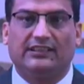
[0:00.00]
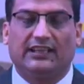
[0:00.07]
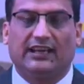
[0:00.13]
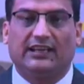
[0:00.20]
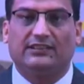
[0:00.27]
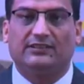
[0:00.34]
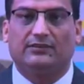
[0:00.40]

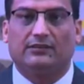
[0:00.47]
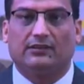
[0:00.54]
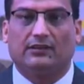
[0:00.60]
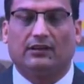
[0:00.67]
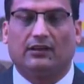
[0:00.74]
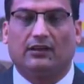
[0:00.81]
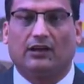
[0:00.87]
that,
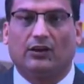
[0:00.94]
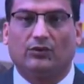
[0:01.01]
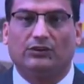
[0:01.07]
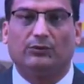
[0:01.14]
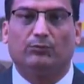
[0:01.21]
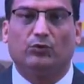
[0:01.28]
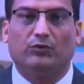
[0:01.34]
how
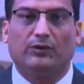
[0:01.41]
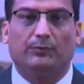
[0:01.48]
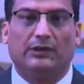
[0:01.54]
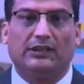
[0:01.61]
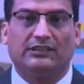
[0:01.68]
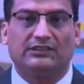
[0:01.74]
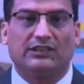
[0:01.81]
that movie
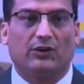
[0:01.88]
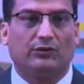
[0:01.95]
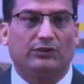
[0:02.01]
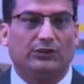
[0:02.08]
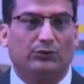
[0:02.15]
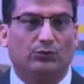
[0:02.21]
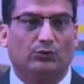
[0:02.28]
plays
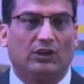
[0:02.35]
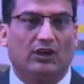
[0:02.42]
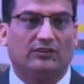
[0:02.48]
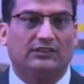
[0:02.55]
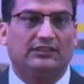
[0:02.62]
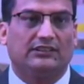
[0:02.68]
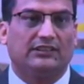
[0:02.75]
out in
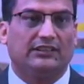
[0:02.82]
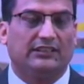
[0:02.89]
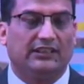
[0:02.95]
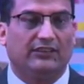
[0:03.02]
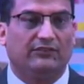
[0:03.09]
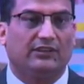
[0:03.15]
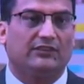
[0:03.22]

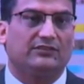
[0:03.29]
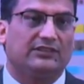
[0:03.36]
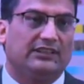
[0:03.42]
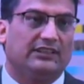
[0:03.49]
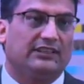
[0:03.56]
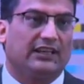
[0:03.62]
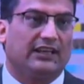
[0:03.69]
2013. We have
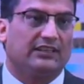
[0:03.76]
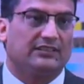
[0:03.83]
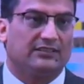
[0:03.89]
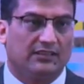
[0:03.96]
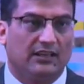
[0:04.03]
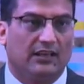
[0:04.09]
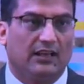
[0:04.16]
seen
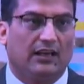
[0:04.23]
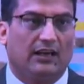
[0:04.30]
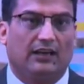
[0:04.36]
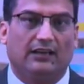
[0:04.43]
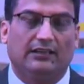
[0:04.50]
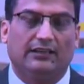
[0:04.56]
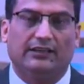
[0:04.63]
that
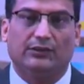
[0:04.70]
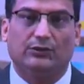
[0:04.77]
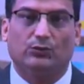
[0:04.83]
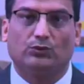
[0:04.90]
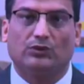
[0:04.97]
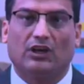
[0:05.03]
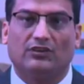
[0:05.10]
earlier in
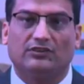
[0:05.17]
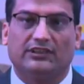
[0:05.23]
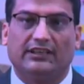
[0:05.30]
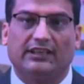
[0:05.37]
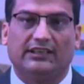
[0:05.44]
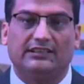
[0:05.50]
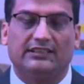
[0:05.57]

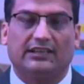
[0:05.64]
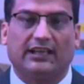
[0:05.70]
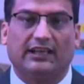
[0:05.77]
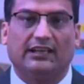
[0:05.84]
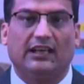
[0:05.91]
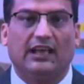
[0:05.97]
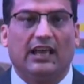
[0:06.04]

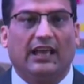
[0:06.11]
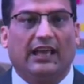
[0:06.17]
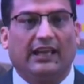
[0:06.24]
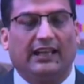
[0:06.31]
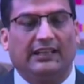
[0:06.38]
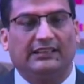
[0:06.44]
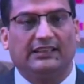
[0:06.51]
2008-9.
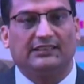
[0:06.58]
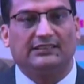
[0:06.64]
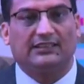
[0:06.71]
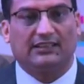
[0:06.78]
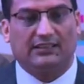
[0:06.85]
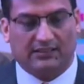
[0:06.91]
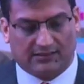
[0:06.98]
And I think
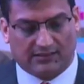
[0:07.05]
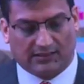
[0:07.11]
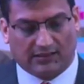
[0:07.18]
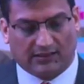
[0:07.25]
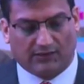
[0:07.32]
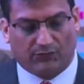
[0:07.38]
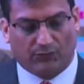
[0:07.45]
it's a
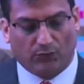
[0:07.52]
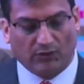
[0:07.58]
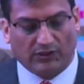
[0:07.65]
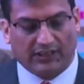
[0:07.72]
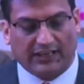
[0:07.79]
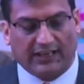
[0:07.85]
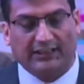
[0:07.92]

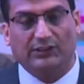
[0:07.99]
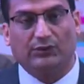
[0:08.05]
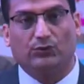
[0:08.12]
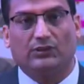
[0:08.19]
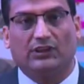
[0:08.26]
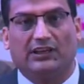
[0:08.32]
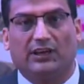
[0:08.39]
full credit
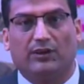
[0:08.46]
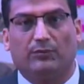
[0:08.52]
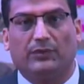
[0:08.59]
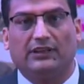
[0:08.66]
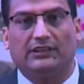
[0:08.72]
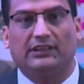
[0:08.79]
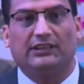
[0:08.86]
to the
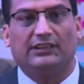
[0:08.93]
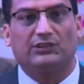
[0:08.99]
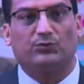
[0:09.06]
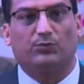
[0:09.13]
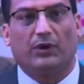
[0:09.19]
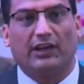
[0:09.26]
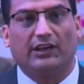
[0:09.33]
government that
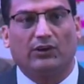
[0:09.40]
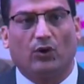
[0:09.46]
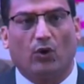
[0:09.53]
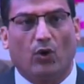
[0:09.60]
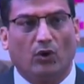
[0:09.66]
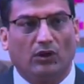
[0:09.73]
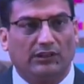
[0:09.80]
despite
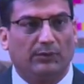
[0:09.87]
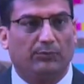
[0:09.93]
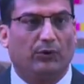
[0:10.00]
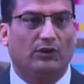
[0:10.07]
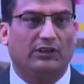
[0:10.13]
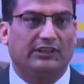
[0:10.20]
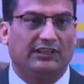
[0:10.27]
all the
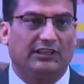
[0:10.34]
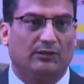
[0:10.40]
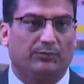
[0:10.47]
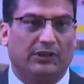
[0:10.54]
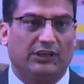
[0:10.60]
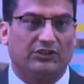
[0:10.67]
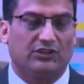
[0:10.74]
political
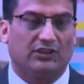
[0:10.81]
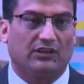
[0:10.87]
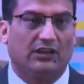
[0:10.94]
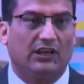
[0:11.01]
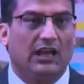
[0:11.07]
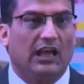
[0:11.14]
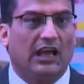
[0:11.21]
pressure,
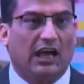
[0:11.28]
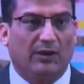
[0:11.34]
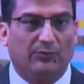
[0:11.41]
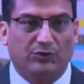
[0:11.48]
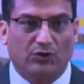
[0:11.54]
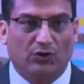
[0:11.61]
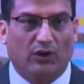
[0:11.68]

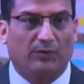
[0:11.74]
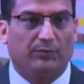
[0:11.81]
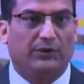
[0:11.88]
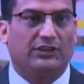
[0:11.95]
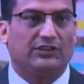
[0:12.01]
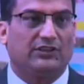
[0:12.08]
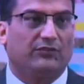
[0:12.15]
I'm sure
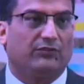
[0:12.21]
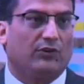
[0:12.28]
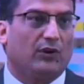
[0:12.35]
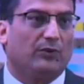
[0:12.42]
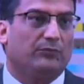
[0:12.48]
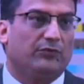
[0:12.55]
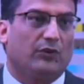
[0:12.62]
pressure
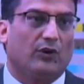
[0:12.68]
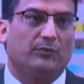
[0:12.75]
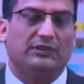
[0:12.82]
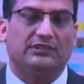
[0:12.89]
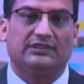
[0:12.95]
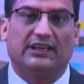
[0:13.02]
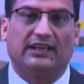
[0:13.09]
from
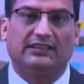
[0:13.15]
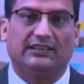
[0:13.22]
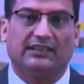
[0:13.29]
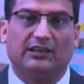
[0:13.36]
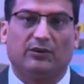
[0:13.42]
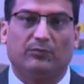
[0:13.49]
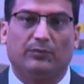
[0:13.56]
inside
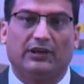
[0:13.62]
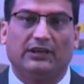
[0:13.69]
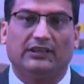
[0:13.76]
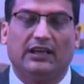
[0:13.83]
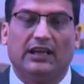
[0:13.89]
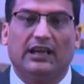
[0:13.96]
the government,